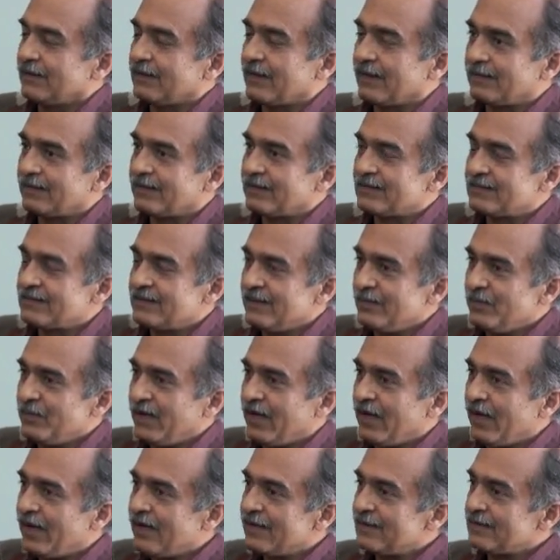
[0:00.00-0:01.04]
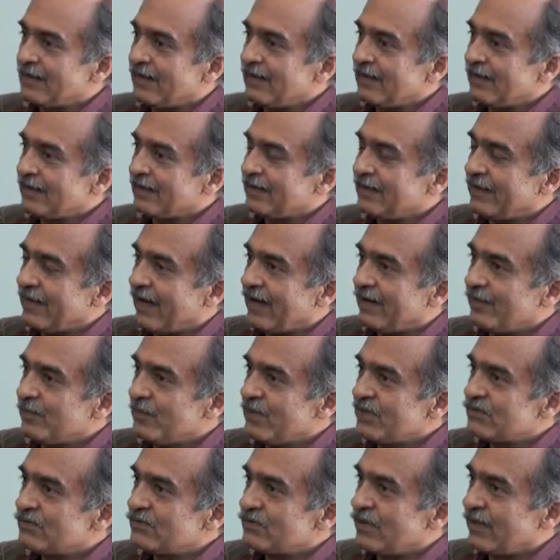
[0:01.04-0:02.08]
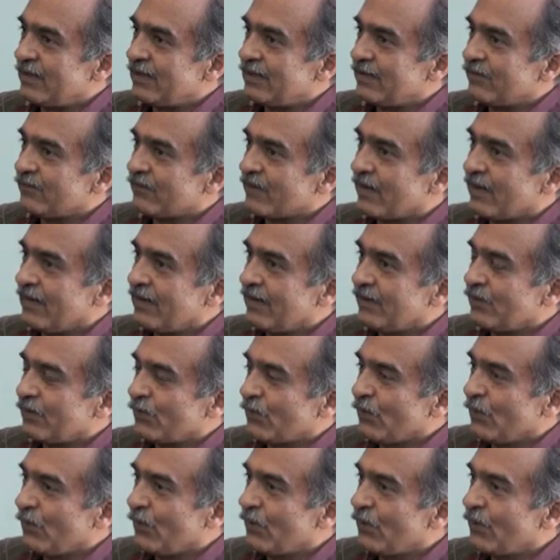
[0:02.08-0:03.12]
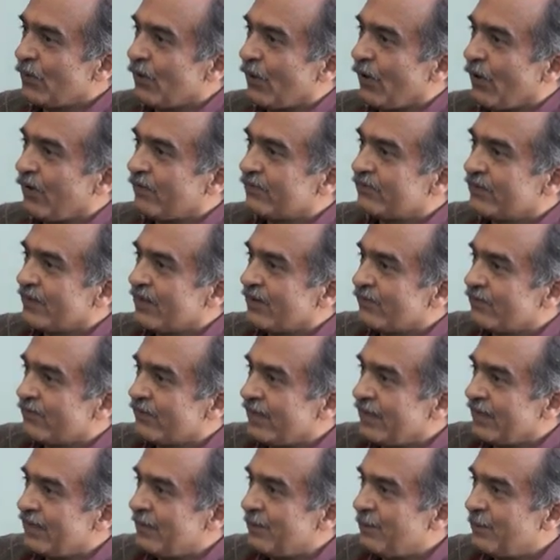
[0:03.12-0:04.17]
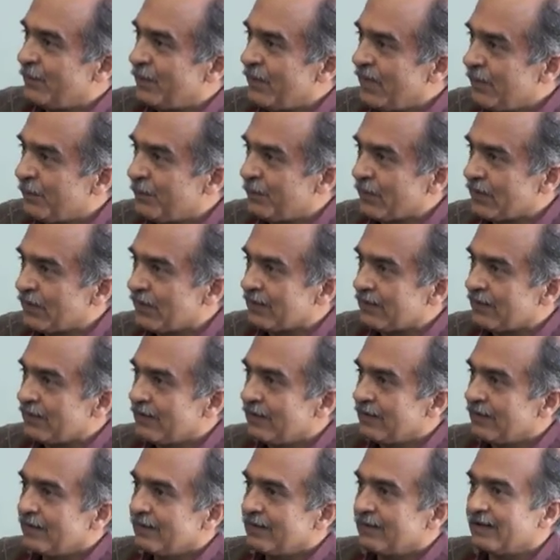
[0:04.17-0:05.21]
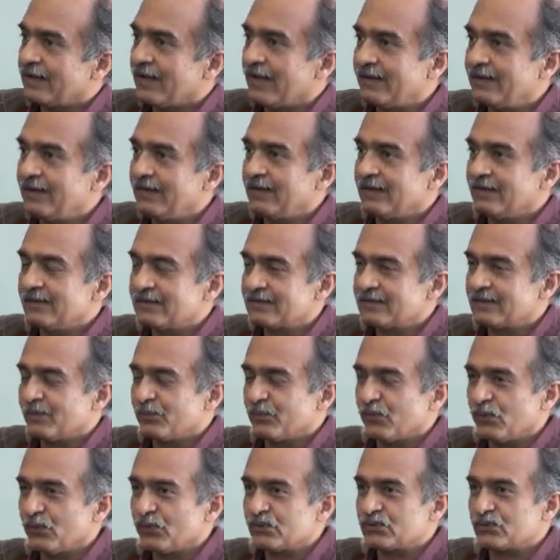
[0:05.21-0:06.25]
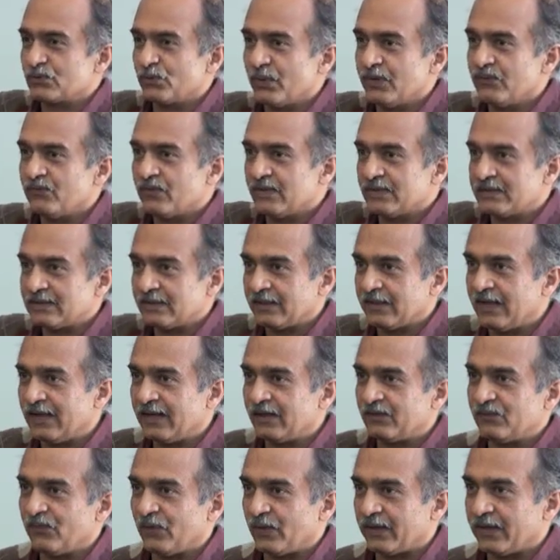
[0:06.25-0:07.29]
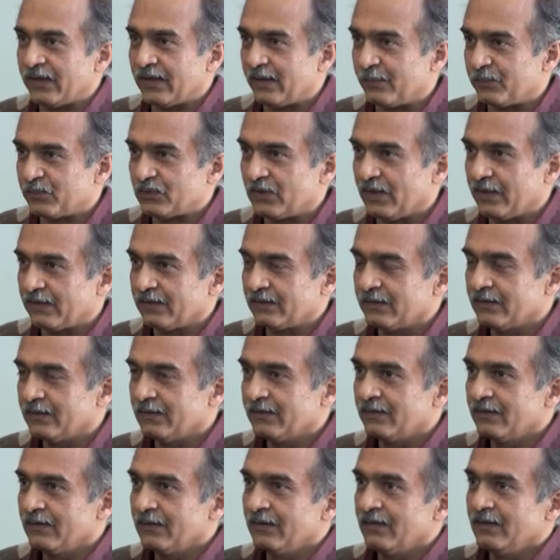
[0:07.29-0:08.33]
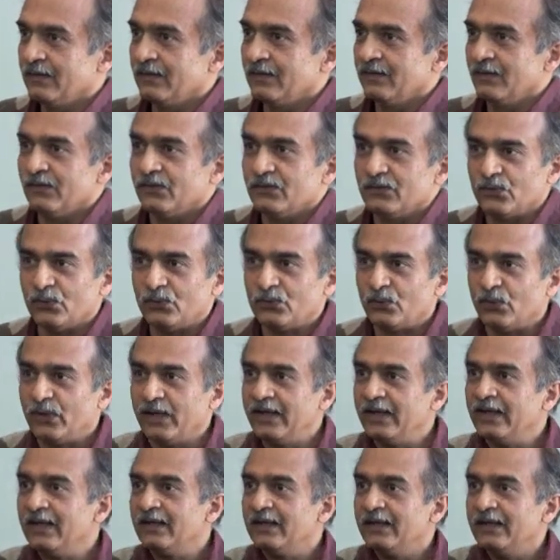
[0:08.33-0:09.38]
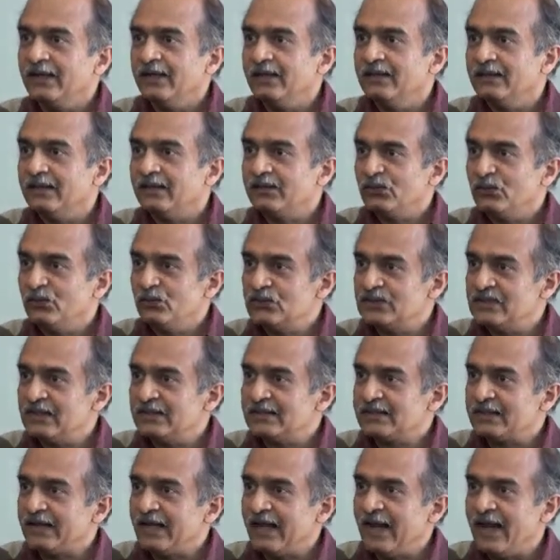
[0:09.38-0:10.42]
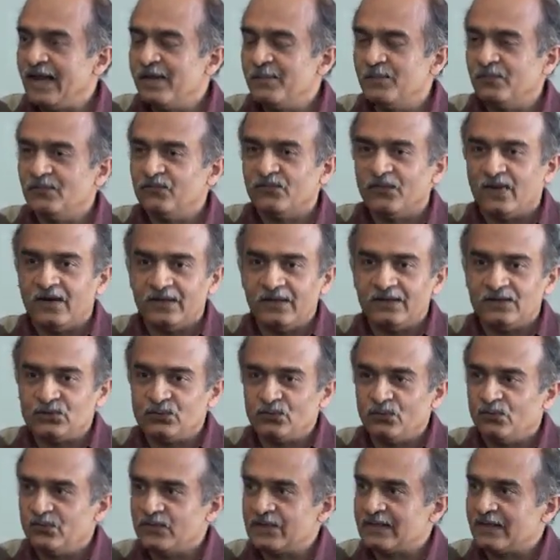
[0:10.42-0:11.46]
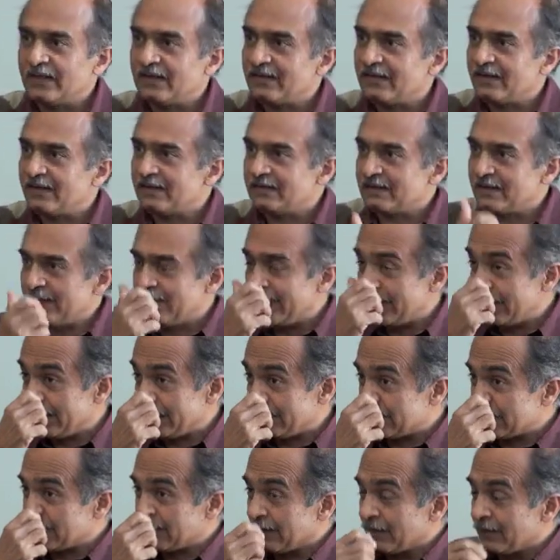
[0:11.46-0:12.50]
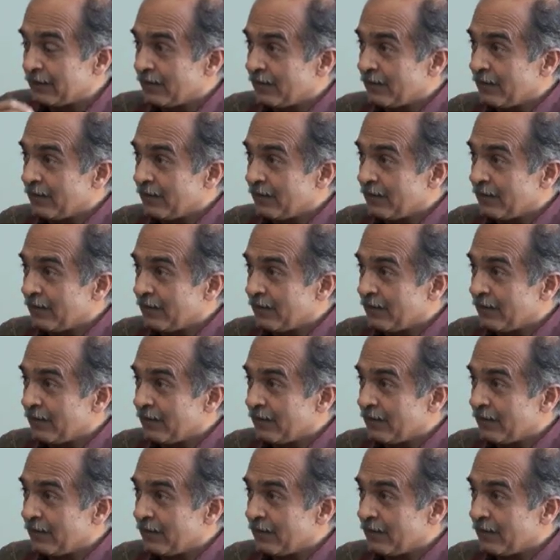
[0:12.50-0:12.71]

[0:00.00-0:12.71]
that the CBI is under the administrative control of the very people that it is supposed to investigate for corruption. So today in the 2G scam, one issue which has arisen is